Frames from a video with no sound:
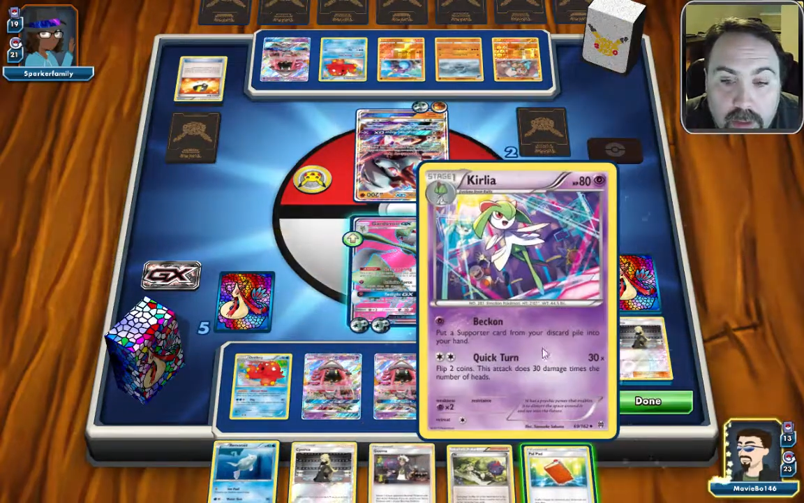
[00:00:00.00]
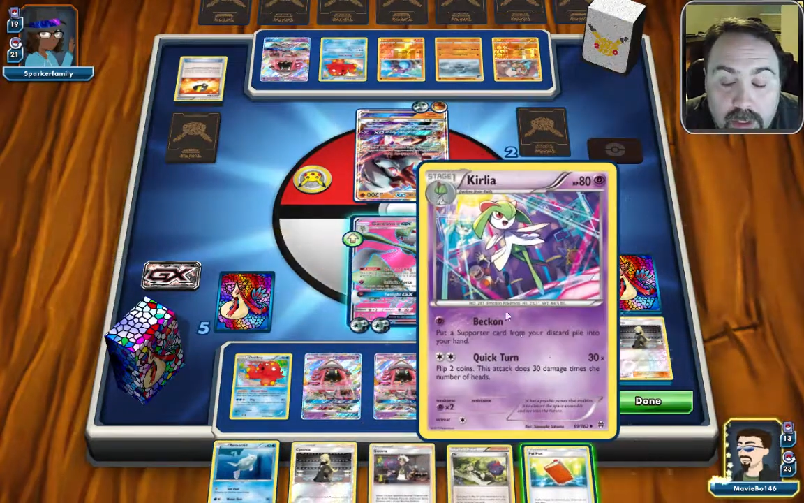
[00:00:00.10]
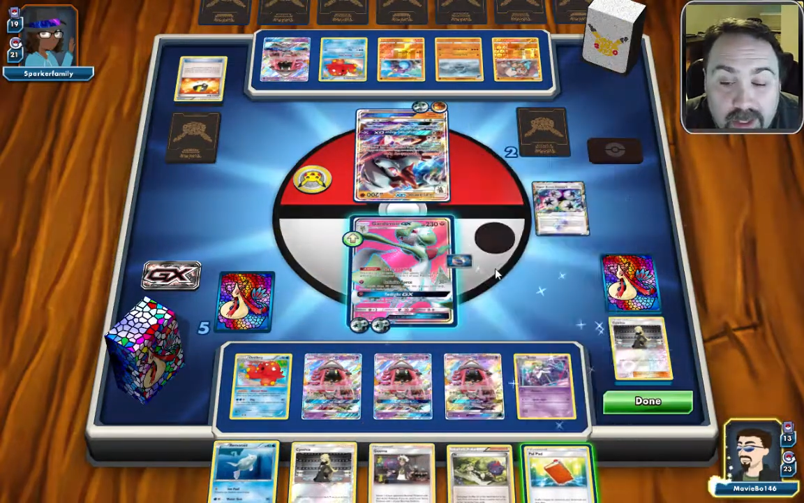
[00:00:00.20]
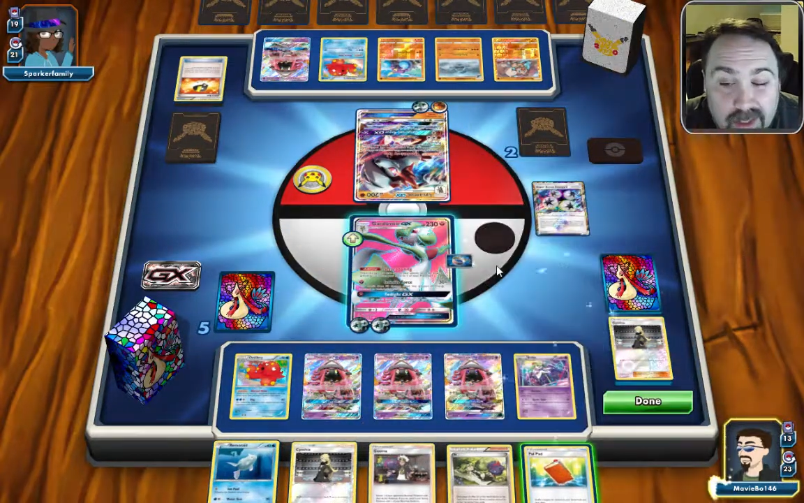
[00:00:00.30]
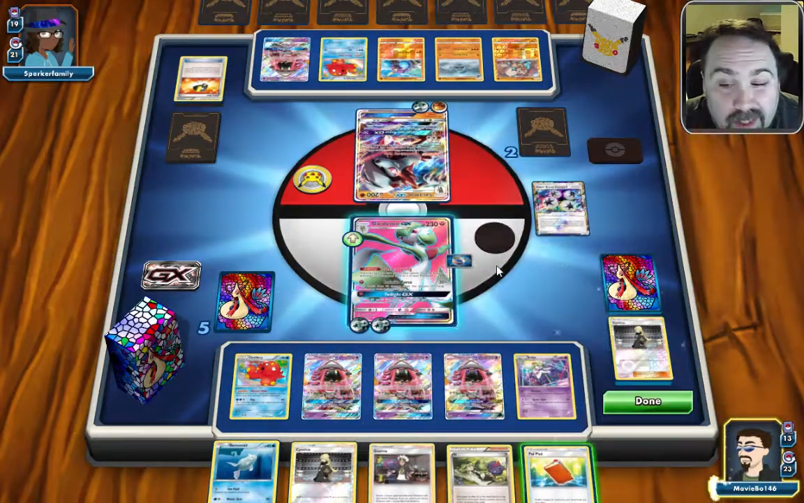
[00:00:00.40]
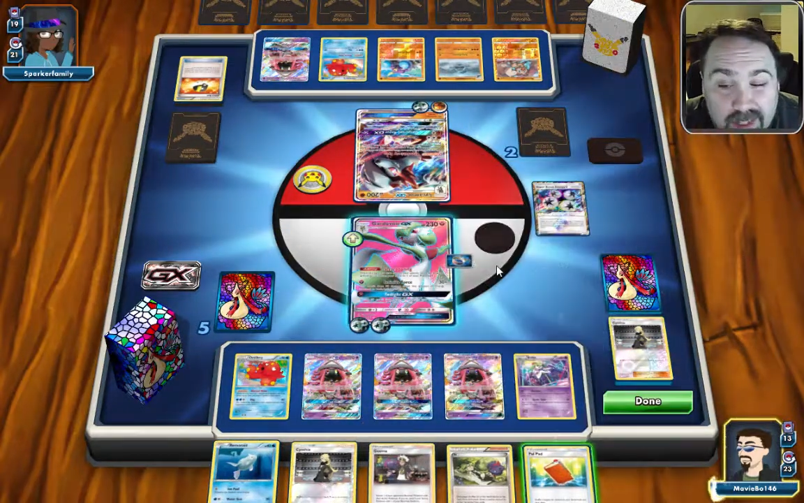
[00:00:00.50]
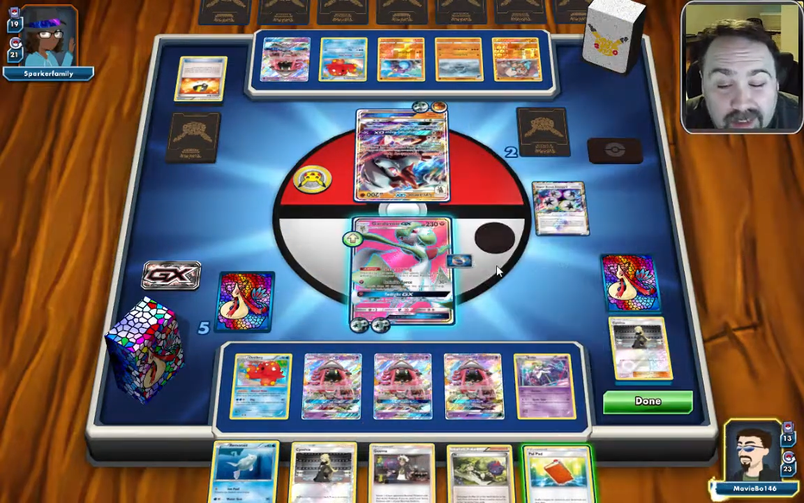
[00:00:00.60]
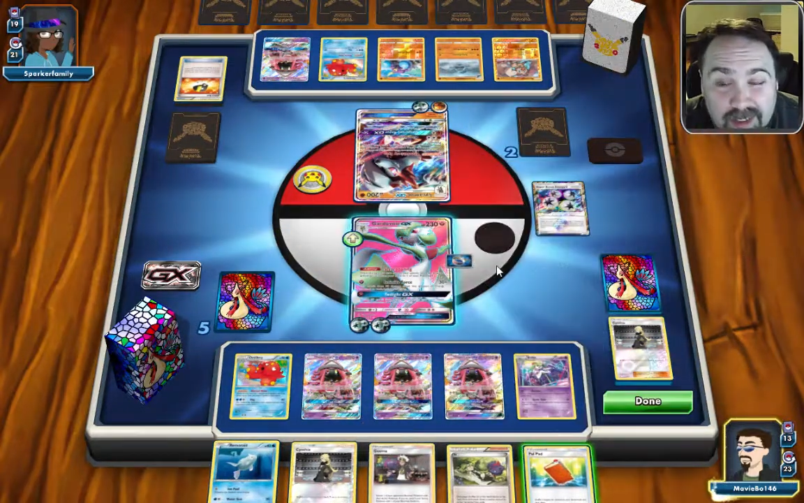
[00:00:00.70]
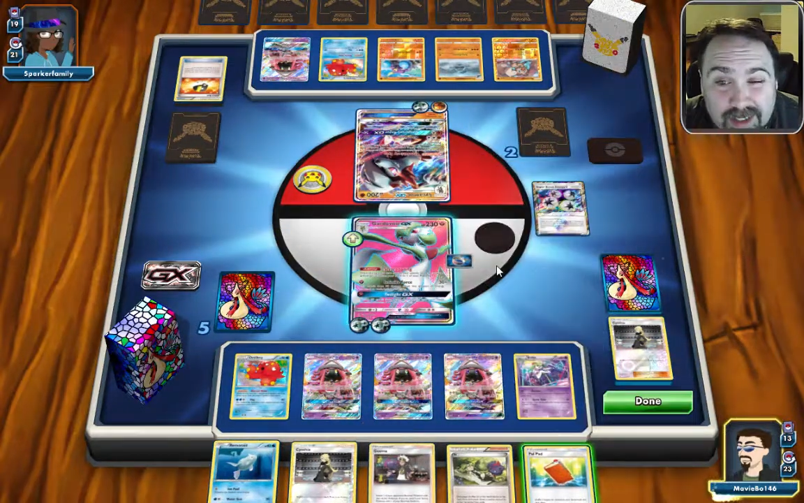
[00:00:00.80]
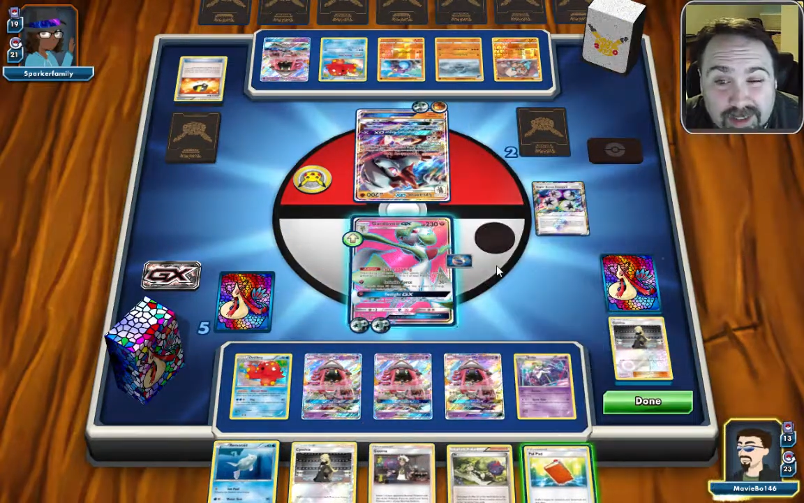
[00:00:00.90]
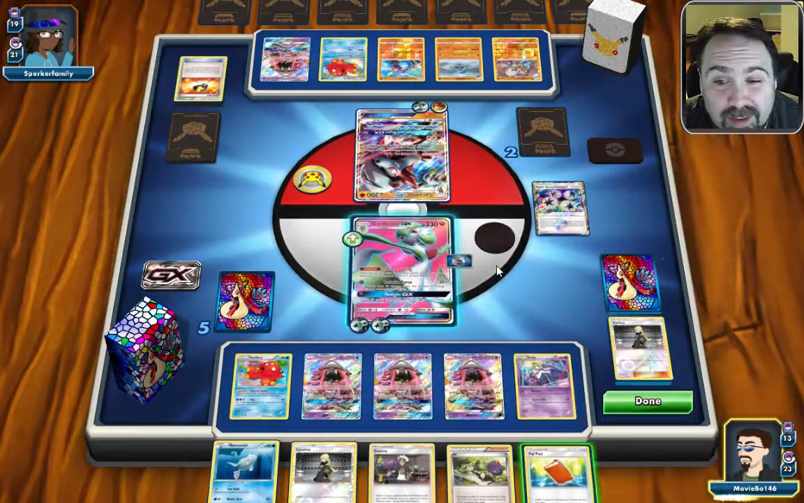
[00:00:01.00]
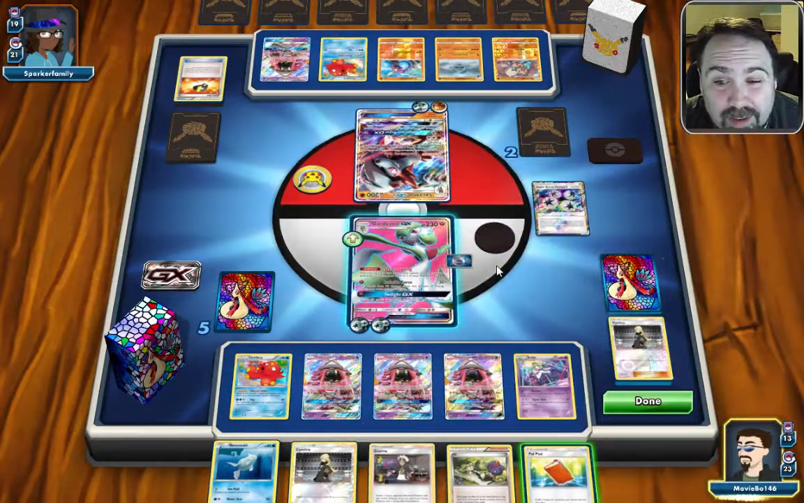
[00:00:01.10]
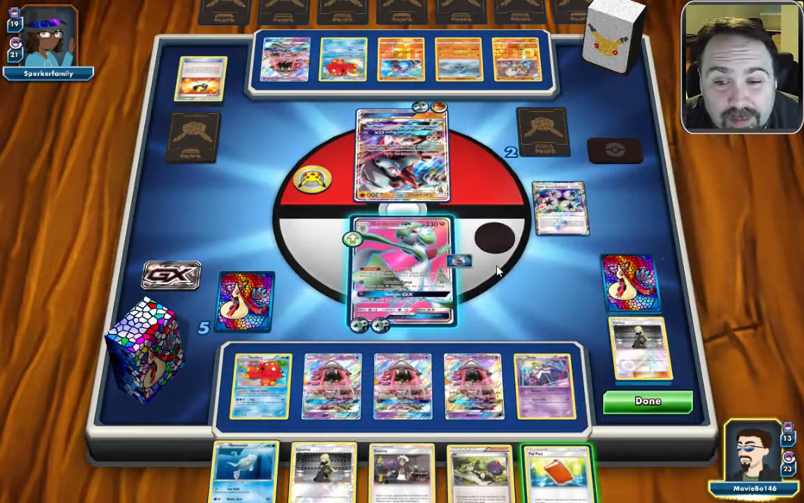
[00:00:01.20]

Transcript: Okay, that's kind of